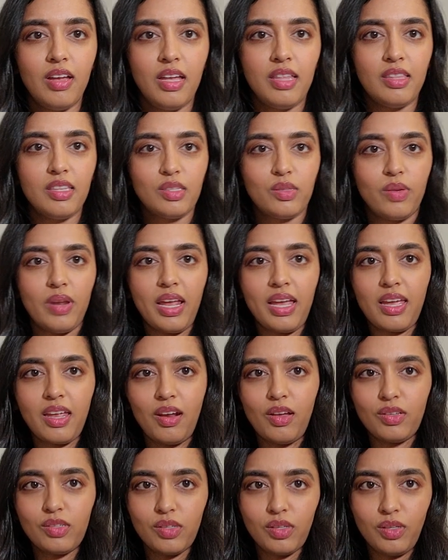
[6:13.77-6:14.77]
This one I can
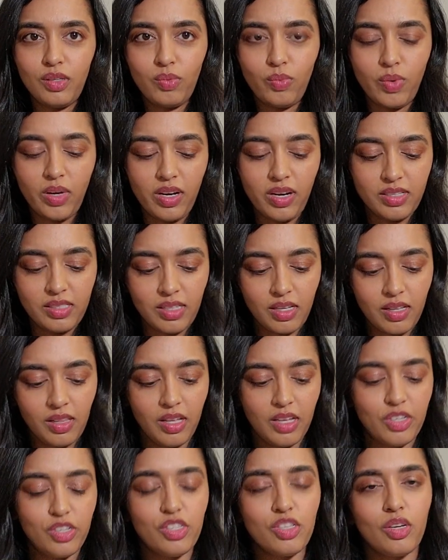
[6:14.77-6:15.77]
also wear as a
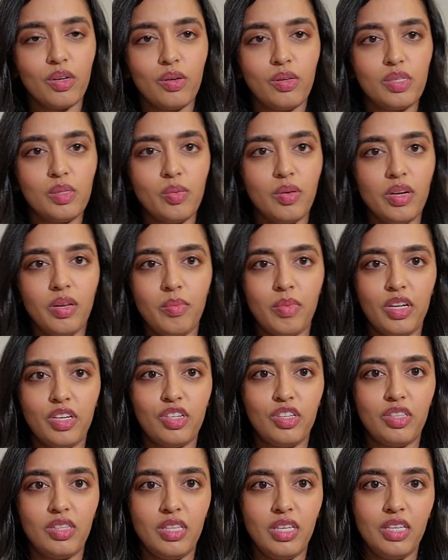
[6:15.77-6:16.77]
clutch. So it's pretty
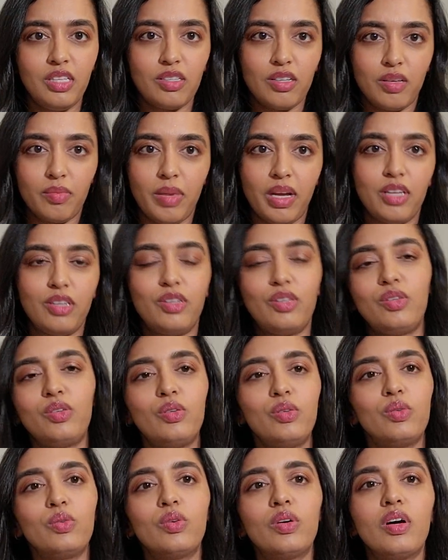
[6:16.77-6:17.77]
much, these are my
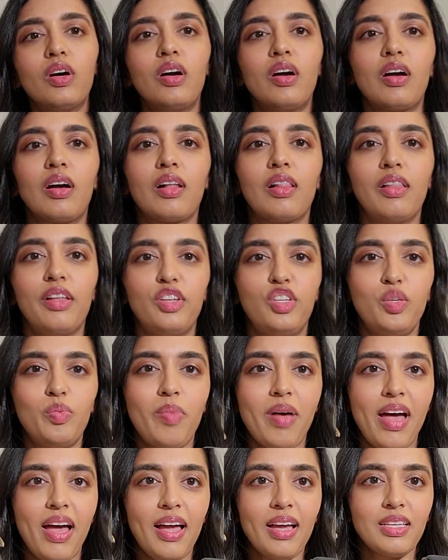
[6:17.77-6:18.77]
2 clutch
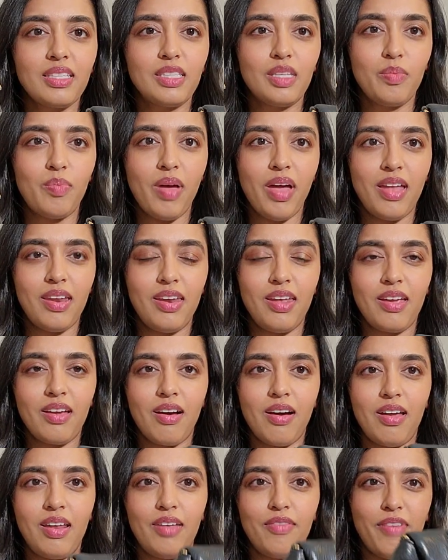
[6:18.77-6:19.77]
bags, depending
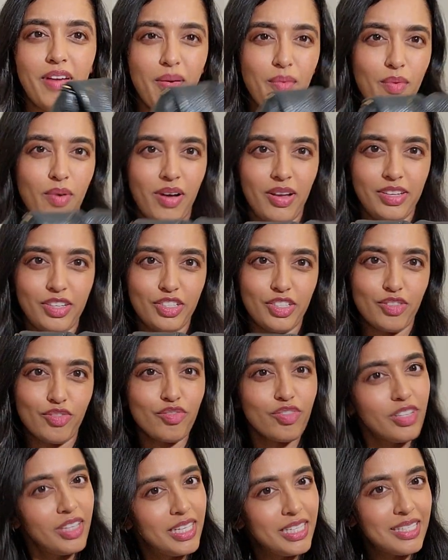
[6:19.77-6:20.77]
on if I want just
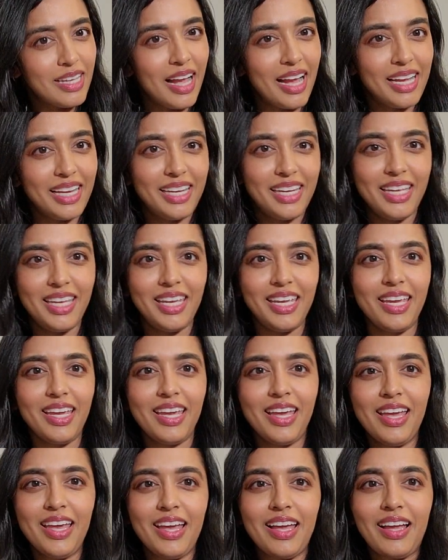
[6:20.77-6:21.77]
really tiny
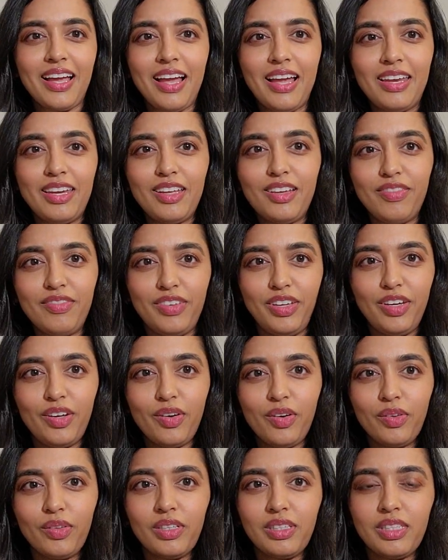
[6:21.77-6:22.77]
kind of, you
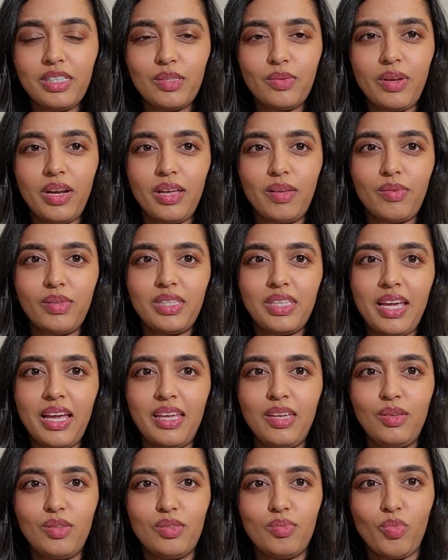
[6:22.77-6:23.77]
know, this one I would say I
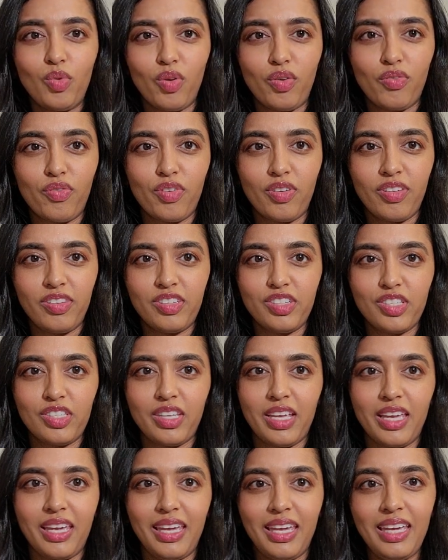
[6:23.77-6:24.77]
use more for just
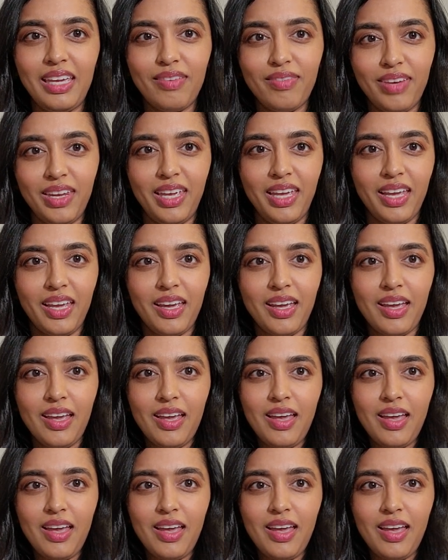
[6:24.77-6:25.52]
like evening